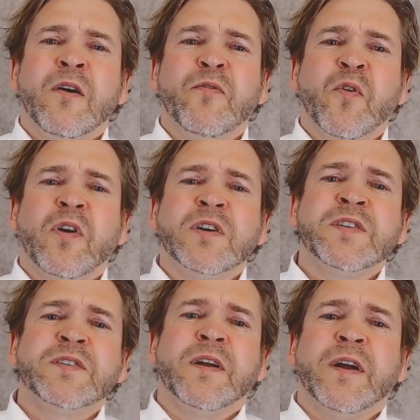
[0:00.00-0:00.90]
of
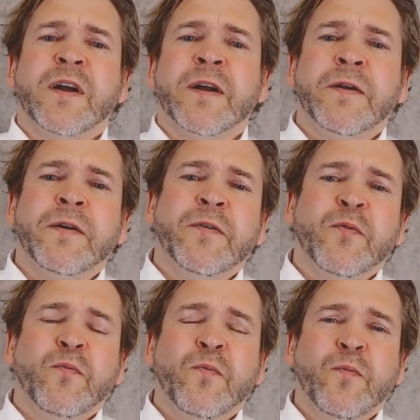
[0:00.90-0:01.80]
course,
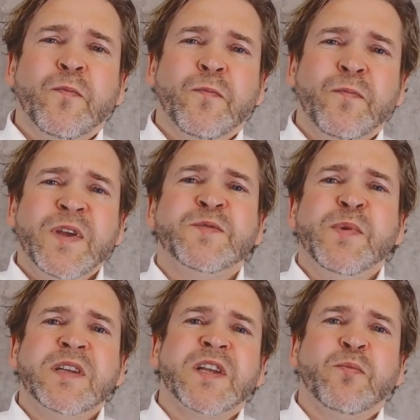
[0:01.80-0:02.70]
this
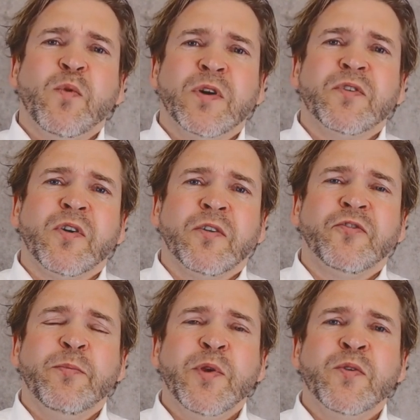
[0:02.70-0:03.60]
means that we want to
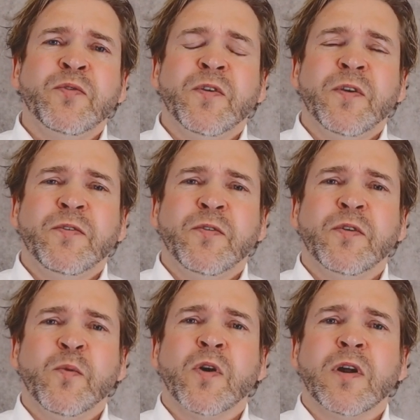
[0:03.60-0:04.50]
contribute to
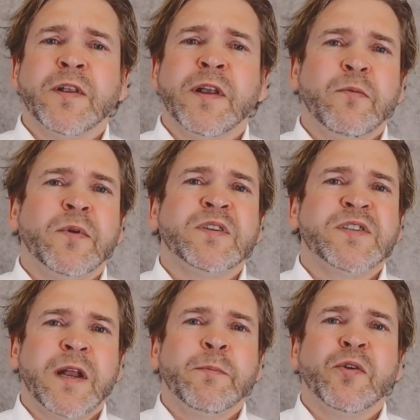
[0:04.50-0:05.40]
the world. And I
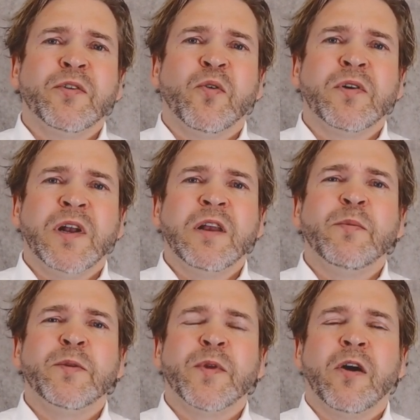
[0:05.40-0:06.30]
said I'm going to talk a little
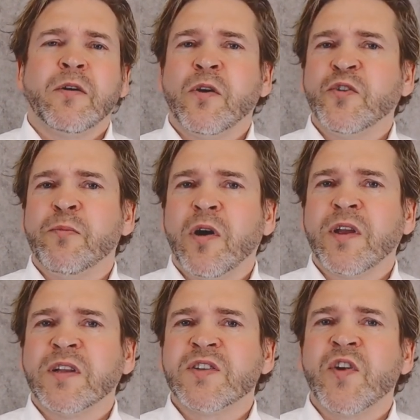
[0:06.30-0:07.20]
bit our
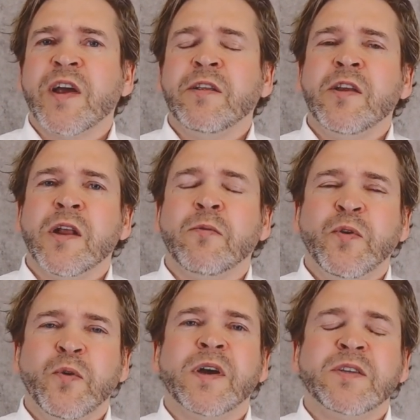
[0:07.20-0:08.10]
go-to-market strategy, and I will
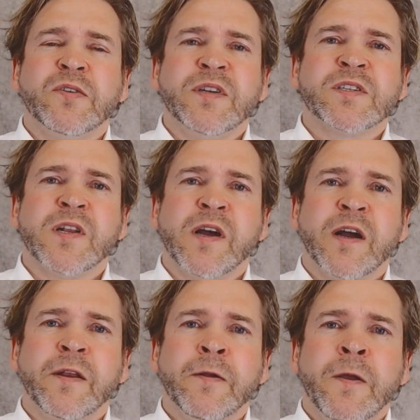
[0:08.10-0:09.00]
do that to this
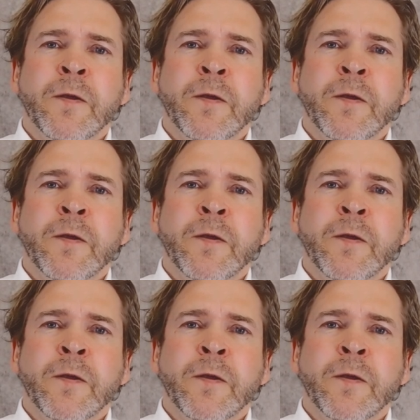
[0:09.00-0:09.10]
slide.